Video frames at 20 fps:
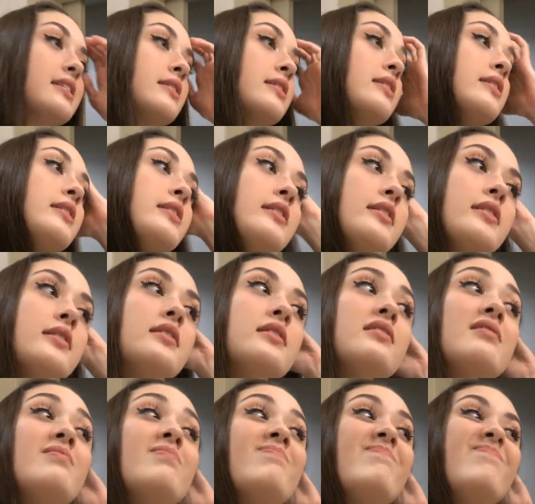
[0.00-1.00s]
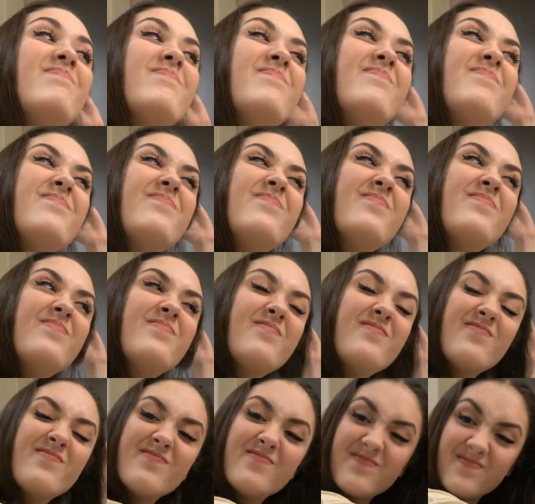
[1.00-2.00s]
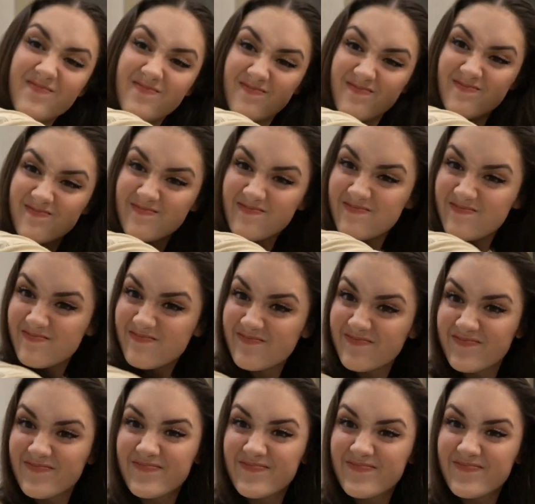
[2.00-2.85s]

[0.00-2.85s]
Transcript: (silence)